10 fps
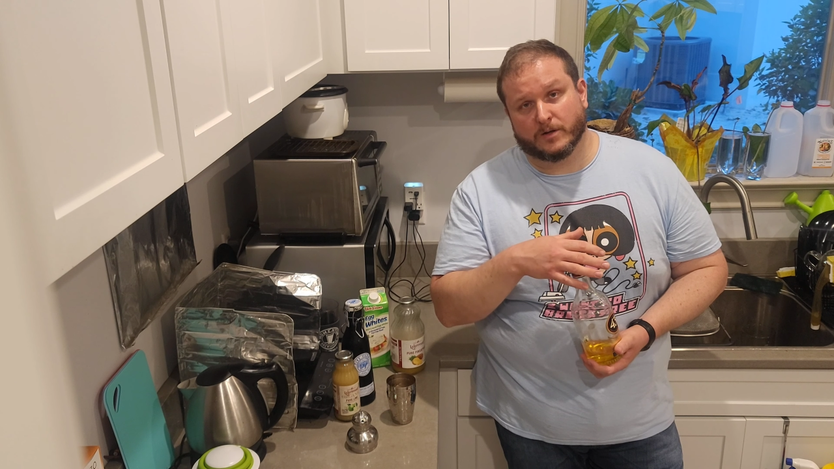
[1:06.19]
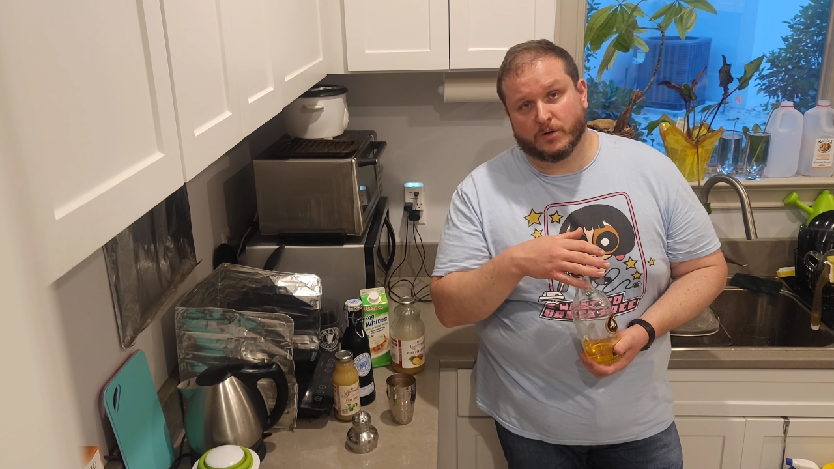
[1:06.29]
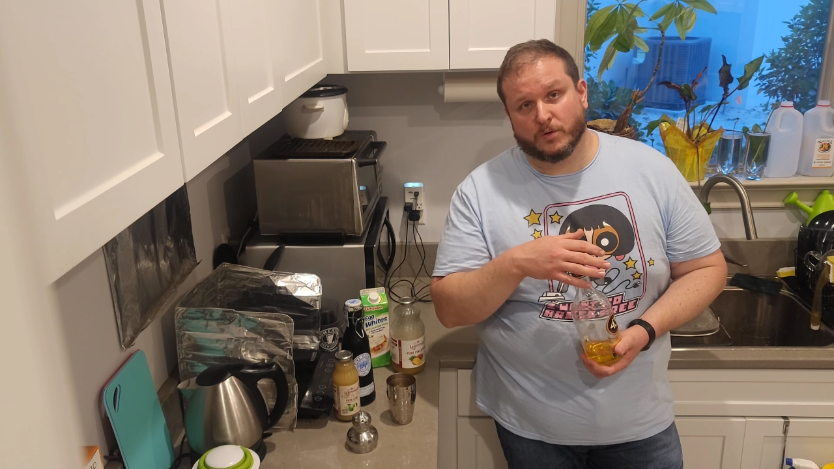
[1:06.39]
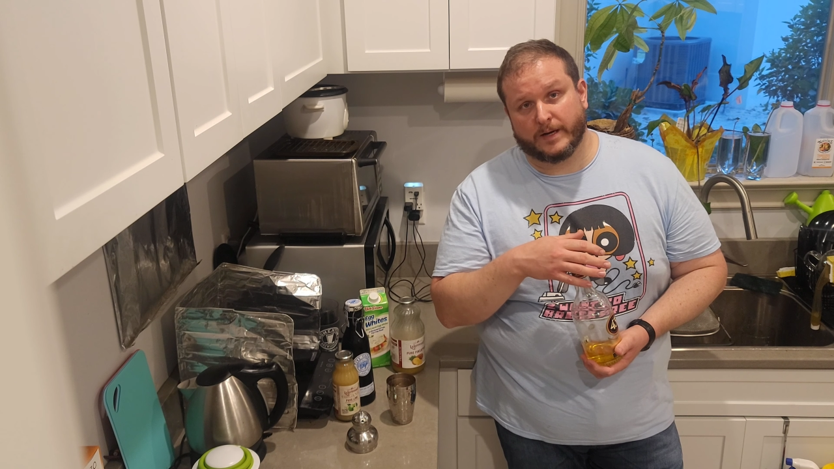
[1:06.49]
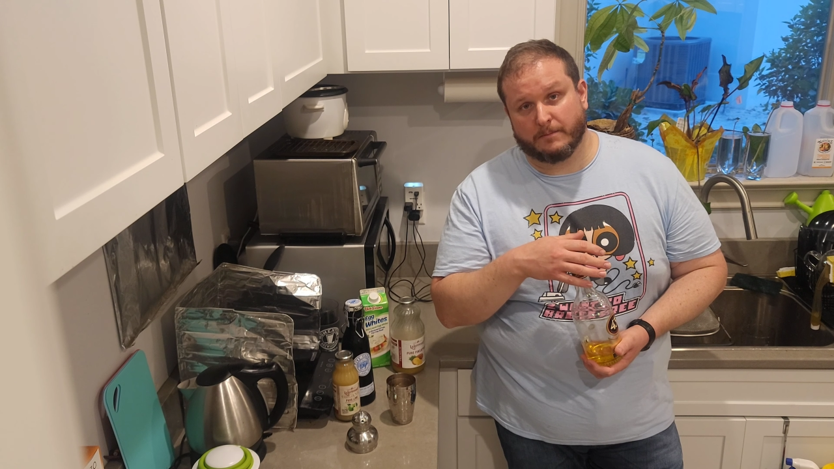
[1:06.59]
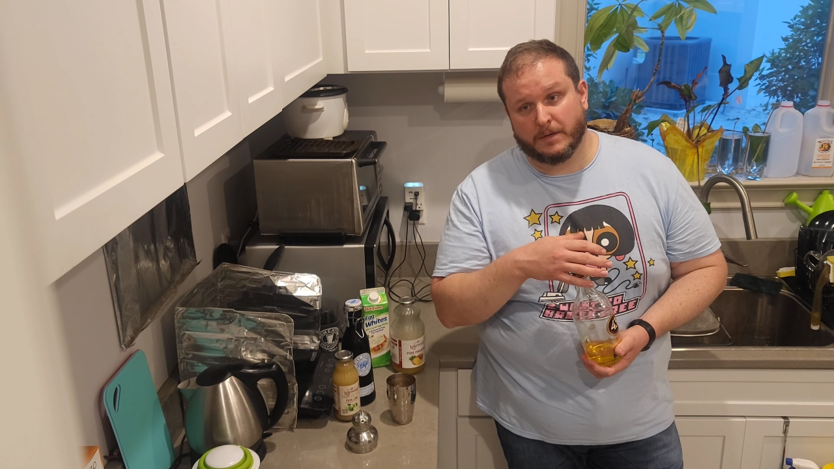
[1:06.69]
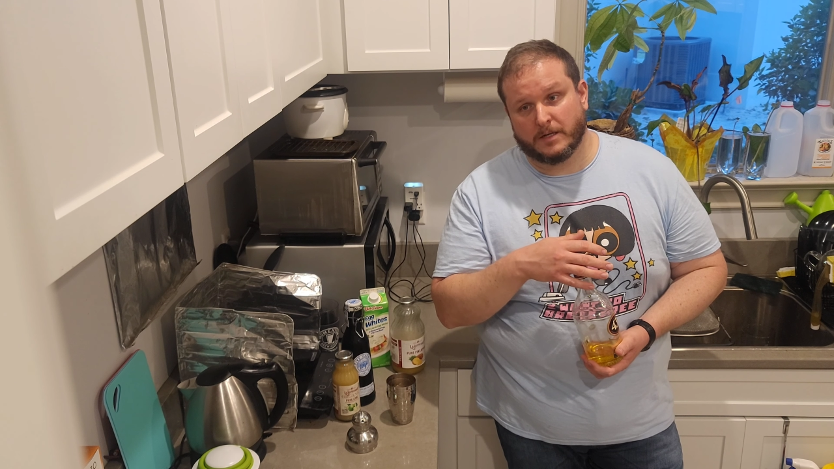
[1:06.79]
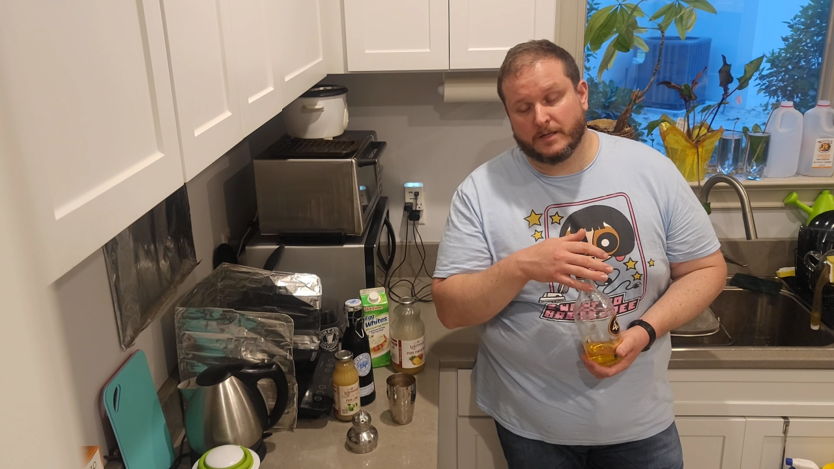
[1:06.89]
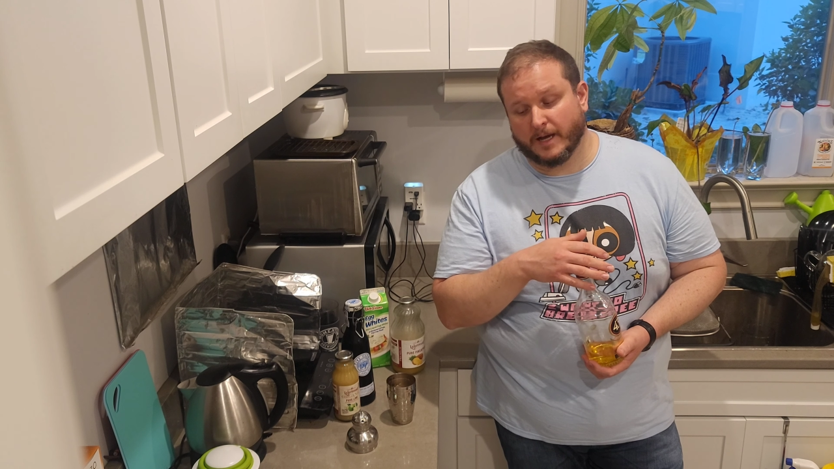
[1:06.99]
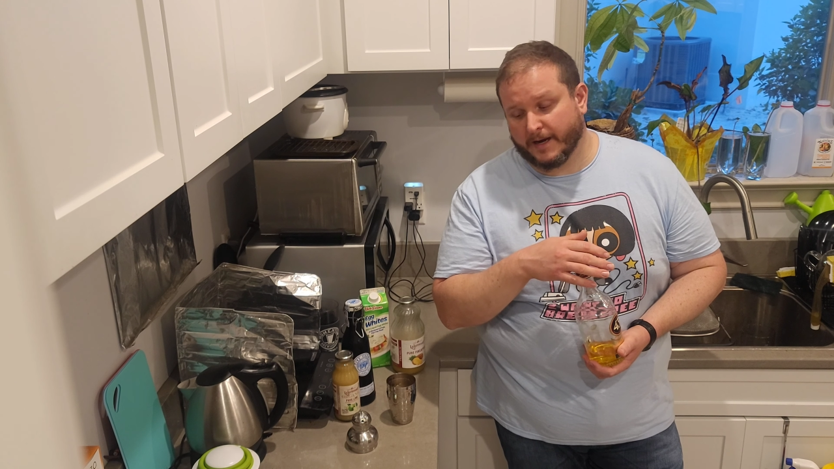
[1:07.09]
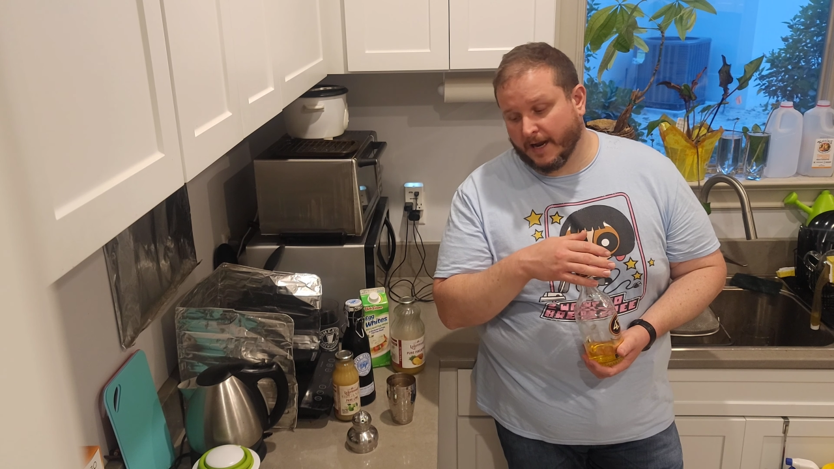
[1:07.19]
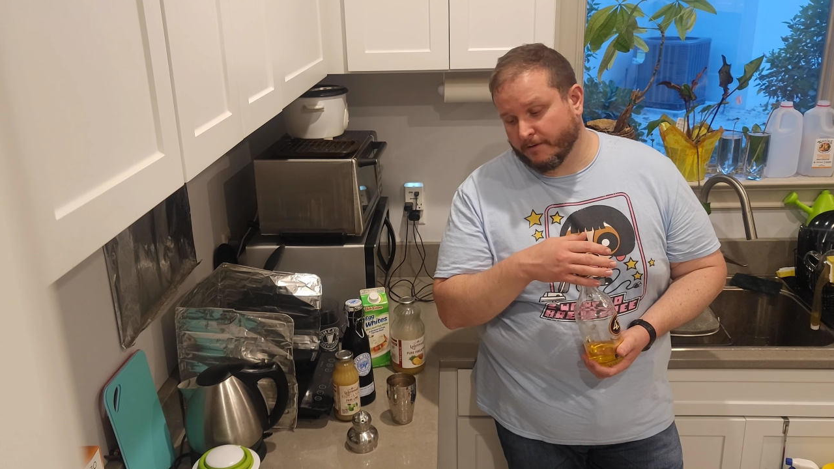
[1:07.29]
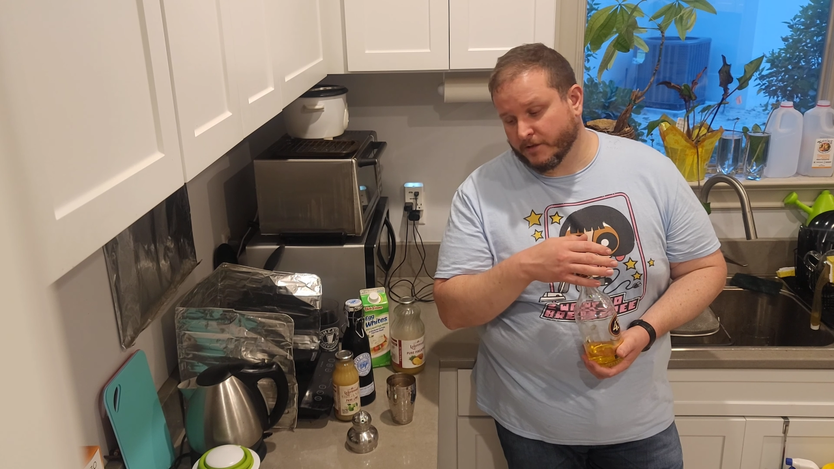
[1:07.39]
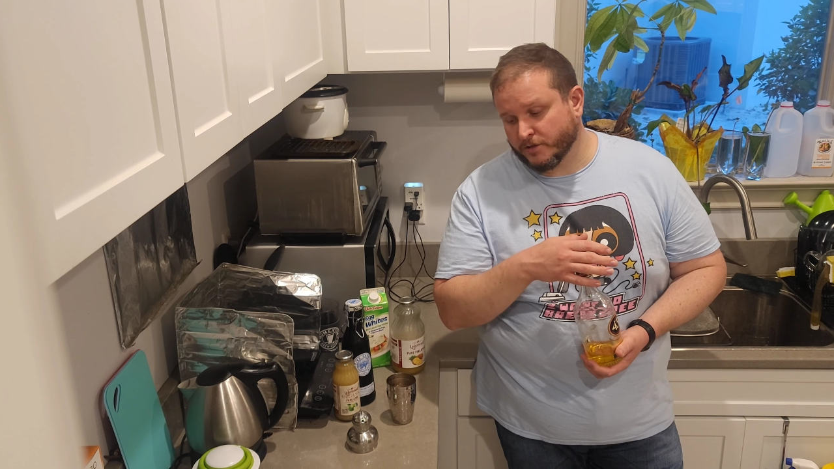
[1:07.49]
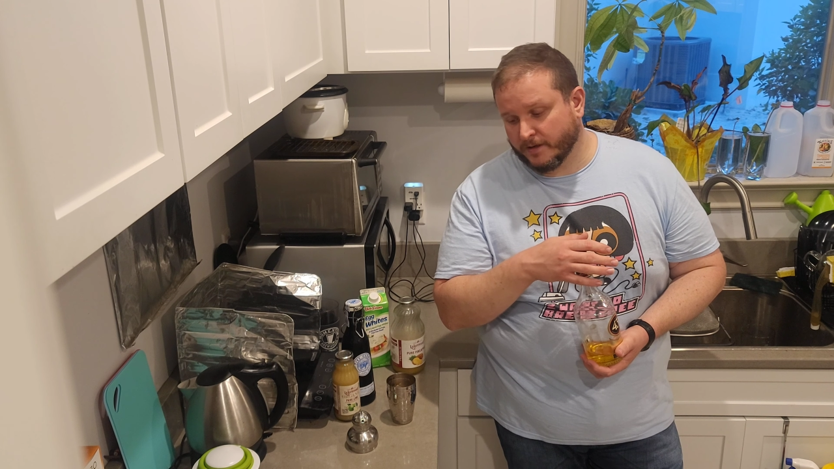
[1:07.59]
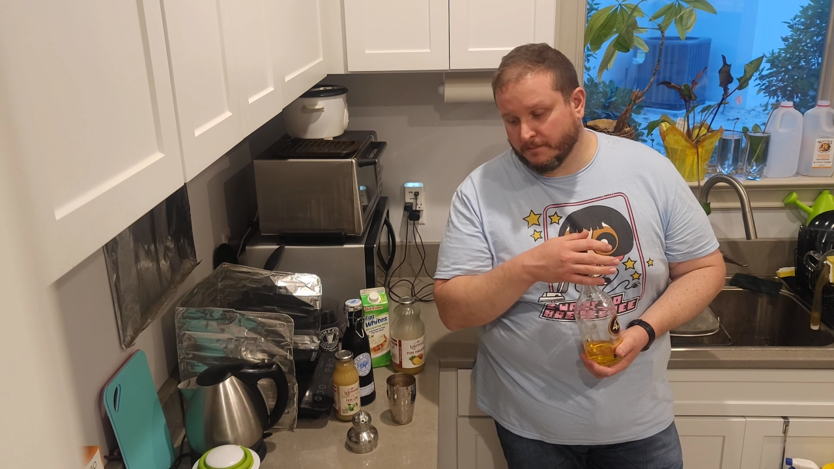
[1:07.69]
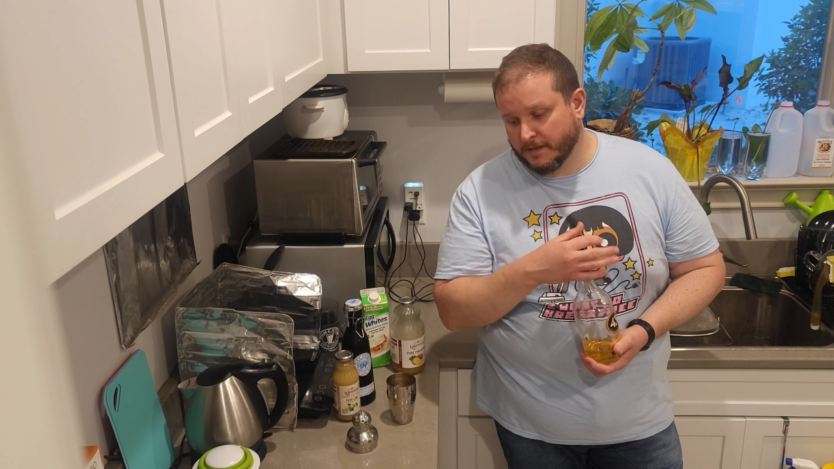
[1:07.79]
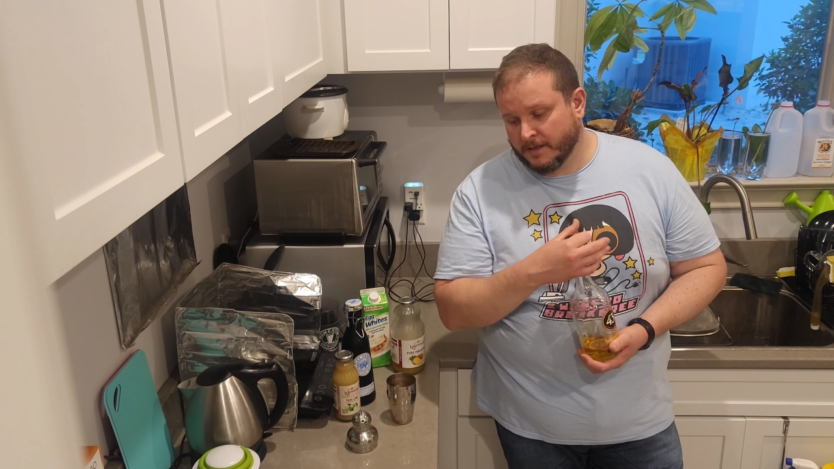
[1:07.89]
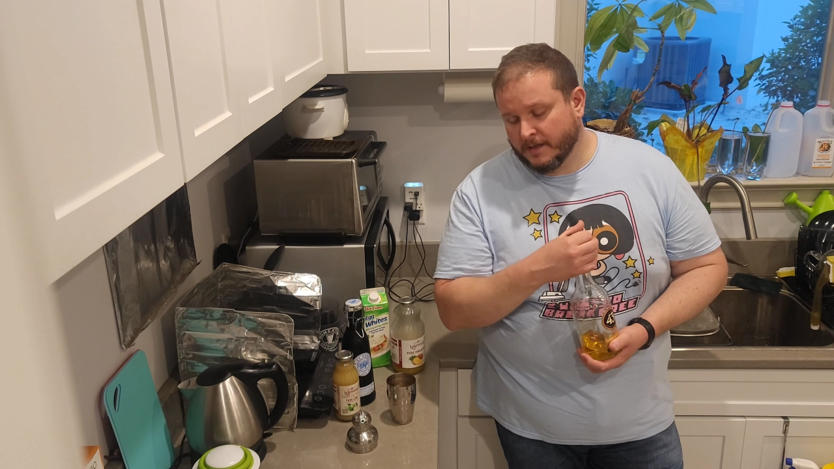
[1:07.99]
cream, not Irish cream.